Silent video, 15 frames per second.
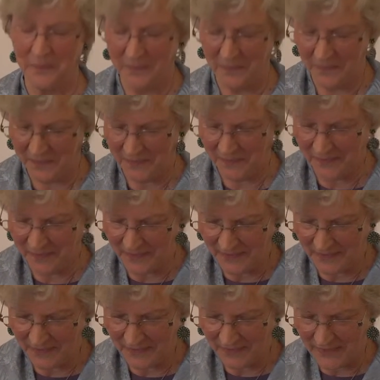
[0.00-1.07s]

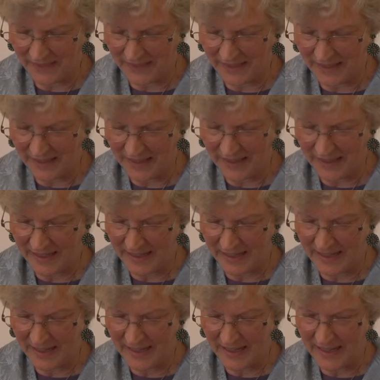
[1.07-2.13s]

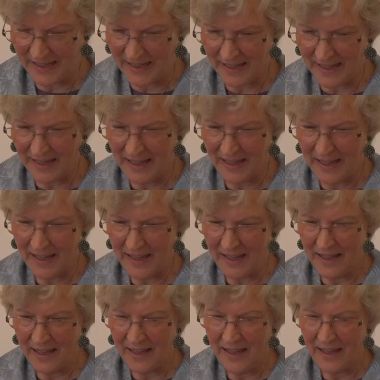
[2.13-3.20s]

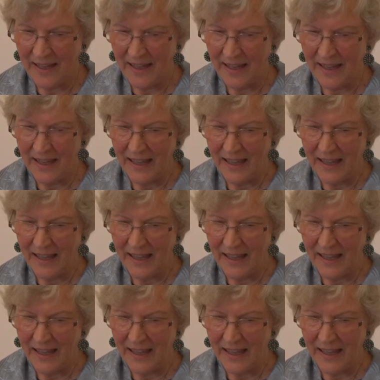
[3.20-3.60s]
Nothing is said.